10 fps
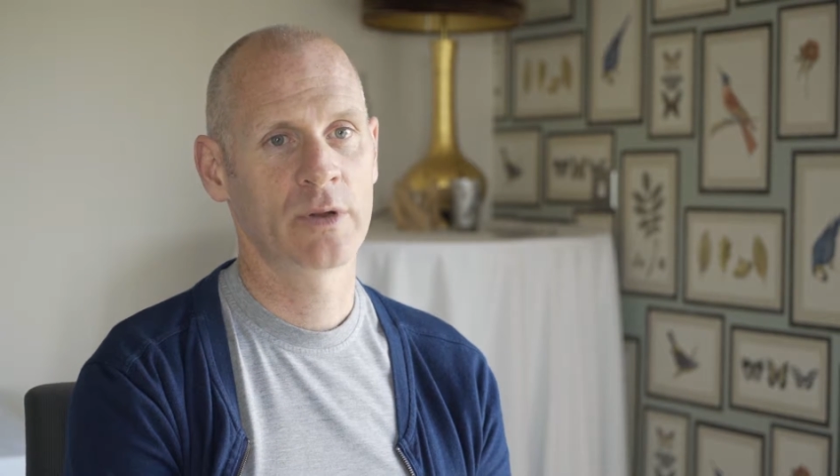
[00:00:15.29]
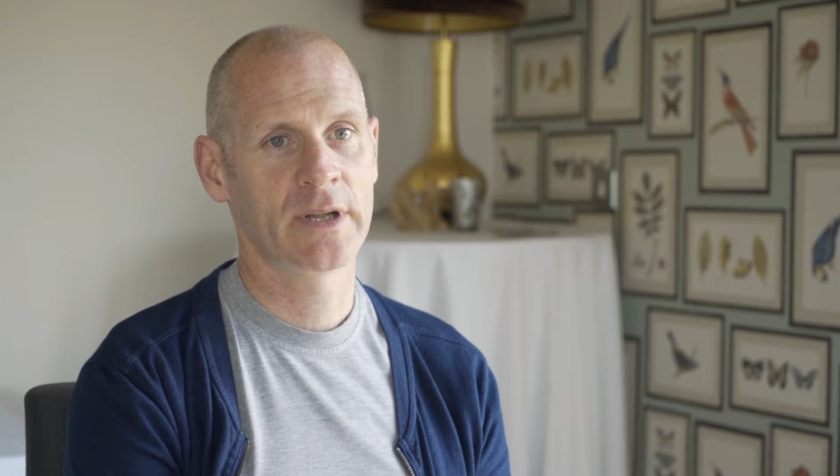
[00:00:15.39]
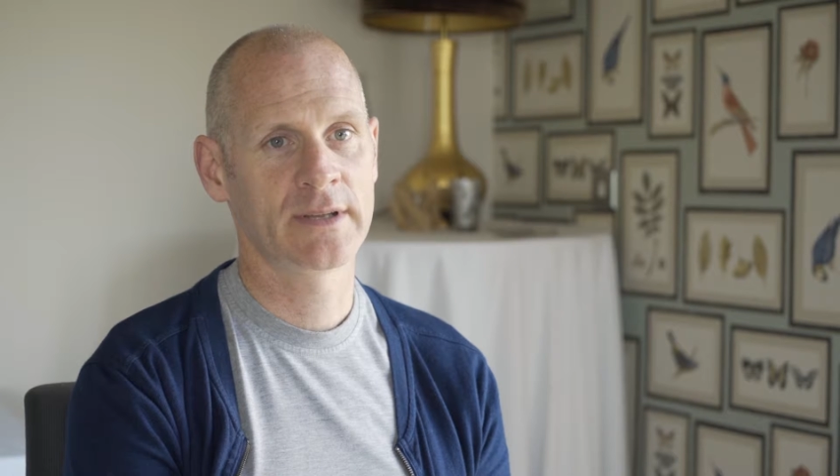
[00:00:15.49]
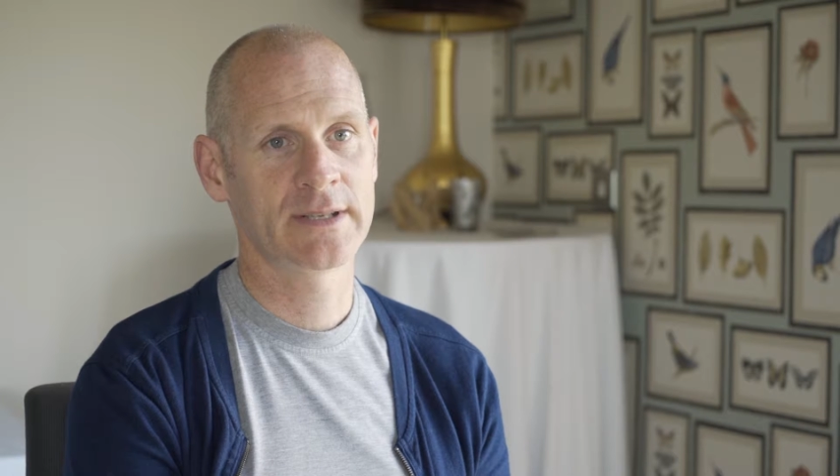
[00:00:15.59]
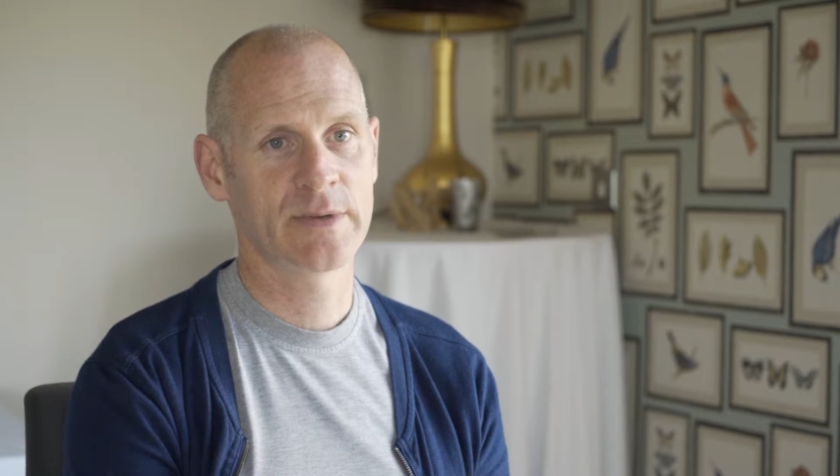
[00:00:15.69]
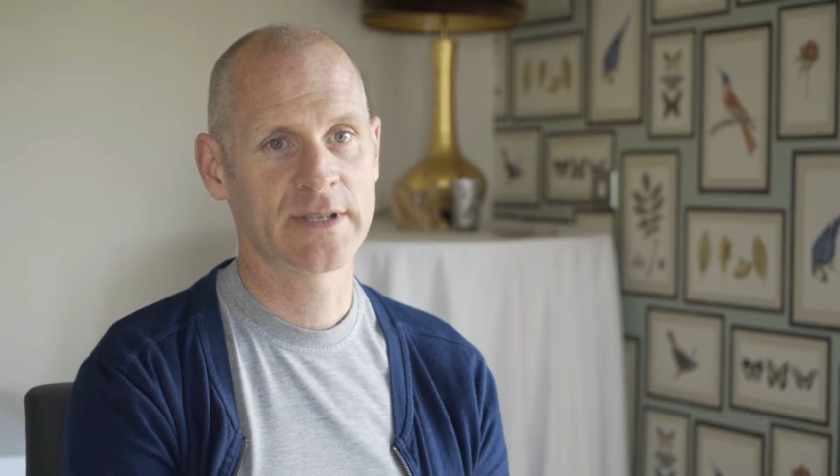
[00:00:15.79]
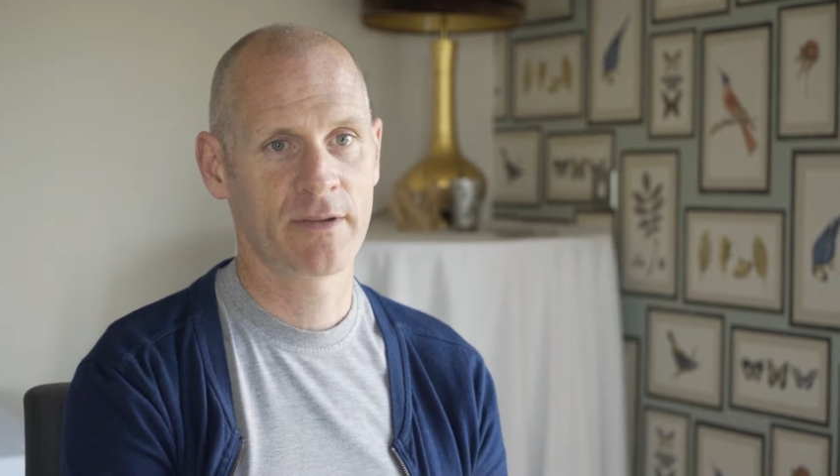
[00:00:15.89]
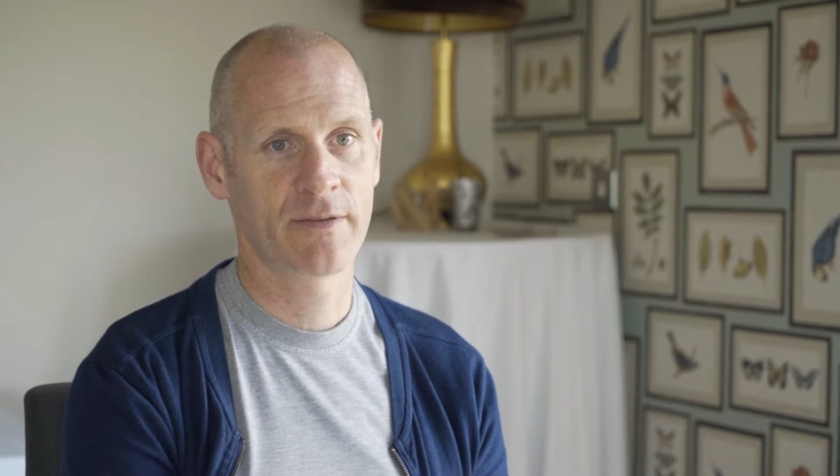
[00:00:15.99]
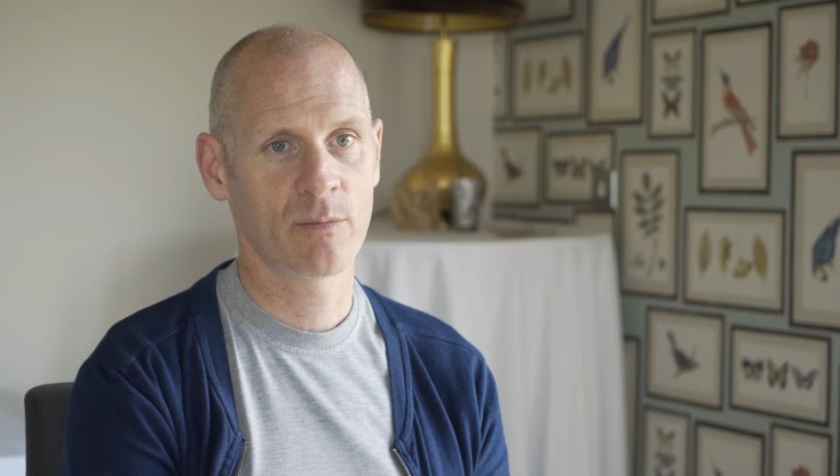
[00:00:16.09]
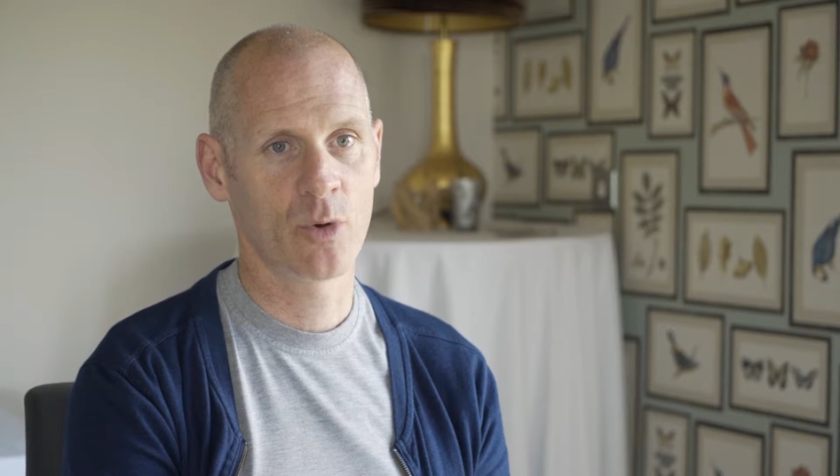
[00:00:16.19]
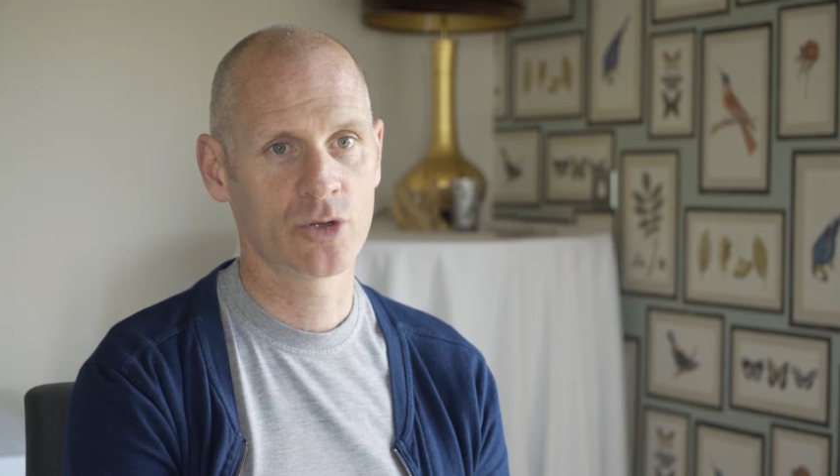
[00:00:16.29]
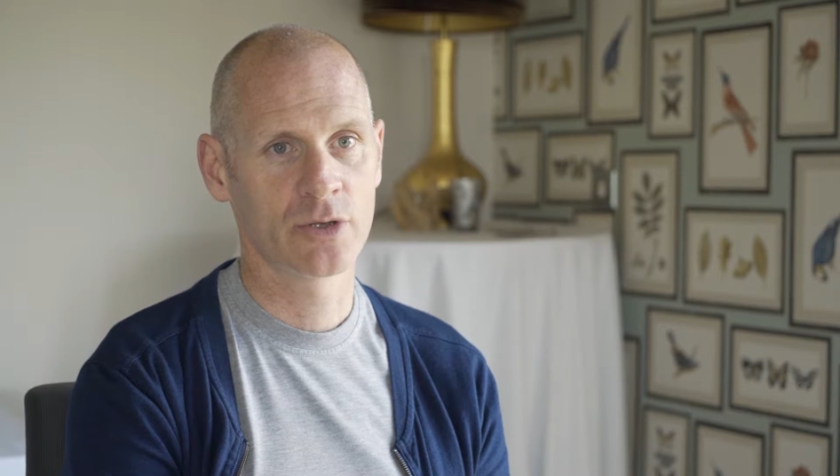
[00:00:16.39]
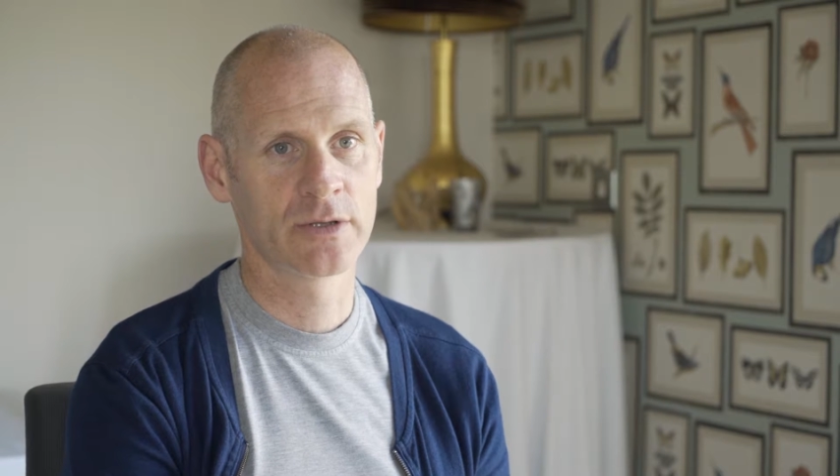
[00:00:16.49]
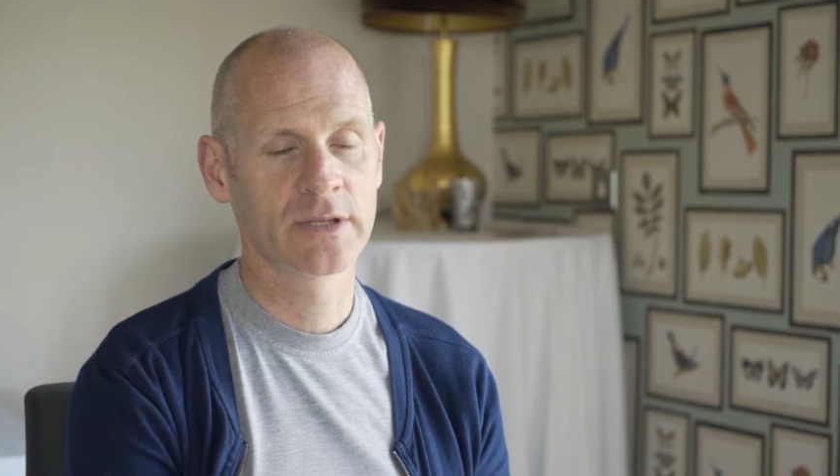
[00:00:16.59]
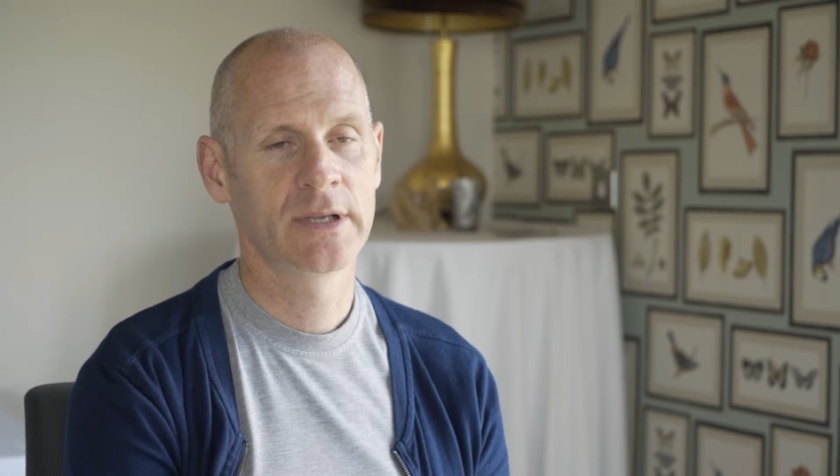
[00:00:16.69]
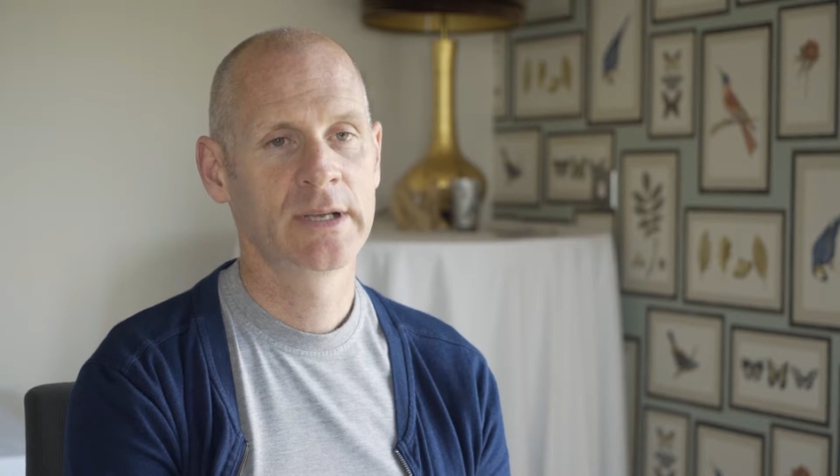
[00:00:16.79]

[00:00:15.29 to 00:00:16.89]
into specific modules.